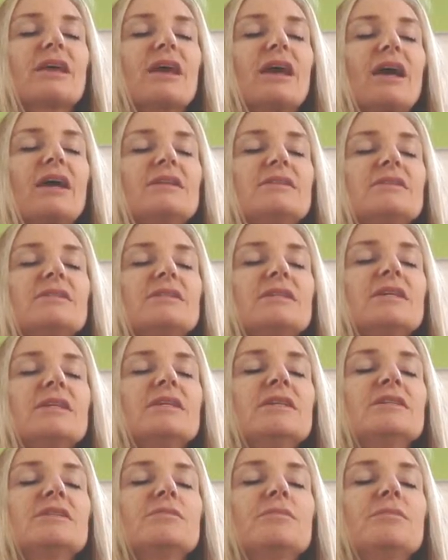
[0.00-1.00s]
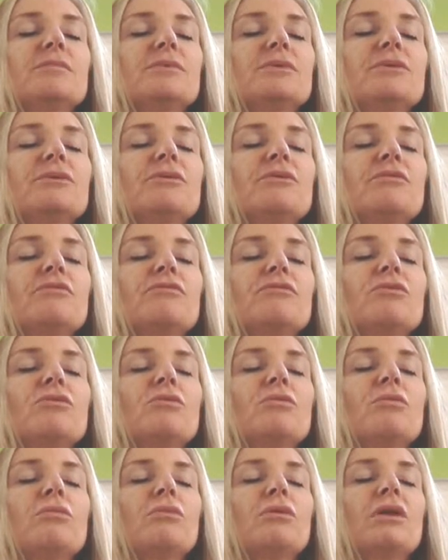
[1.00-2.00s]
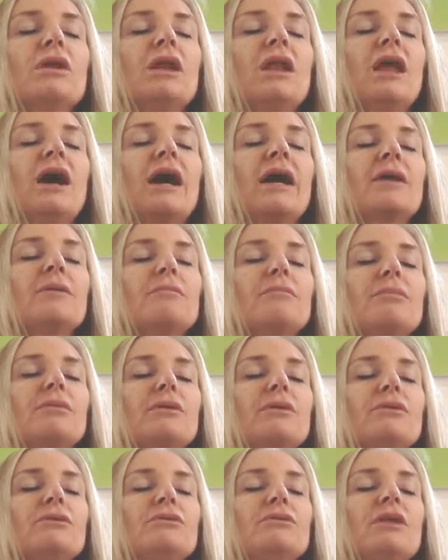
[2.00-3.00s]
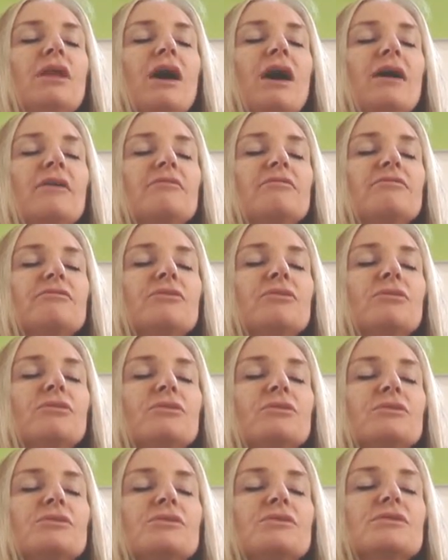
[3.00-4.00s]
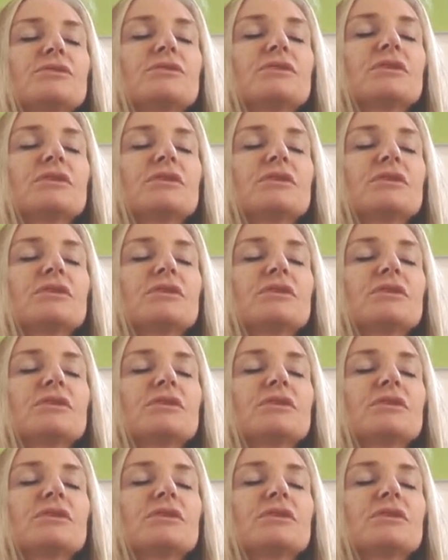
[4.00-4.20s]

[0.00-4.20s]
And see this beautiful light blue life force